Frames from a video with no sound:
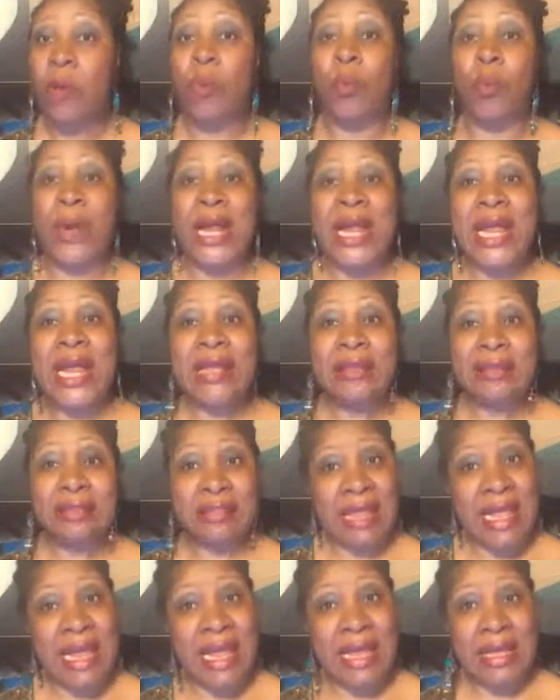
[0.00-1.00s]
We
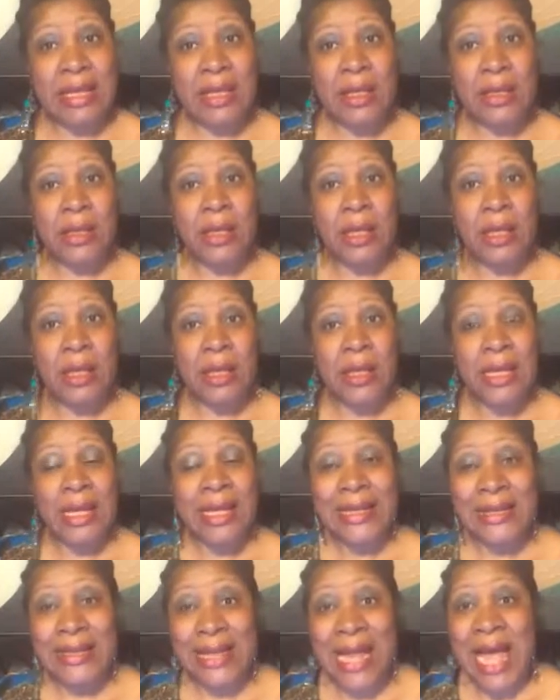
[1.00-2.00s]
think
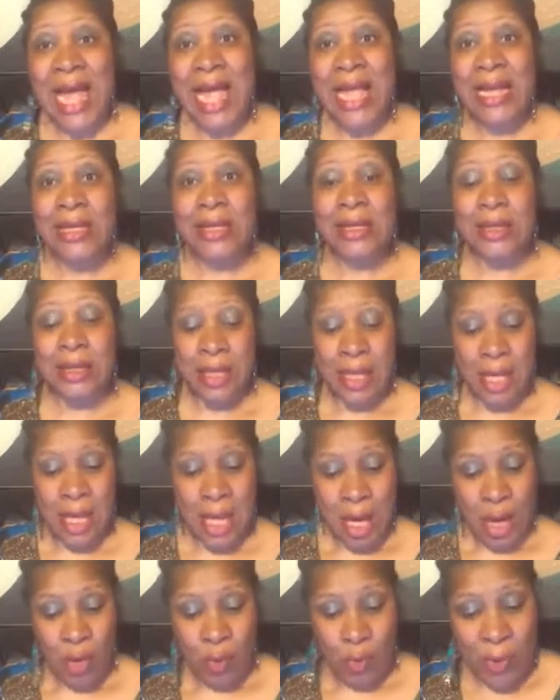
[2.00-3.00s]
like
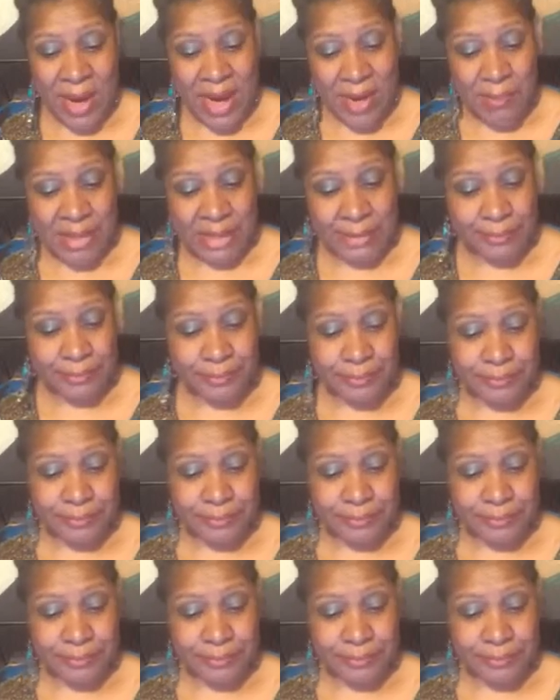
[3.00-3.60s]
women.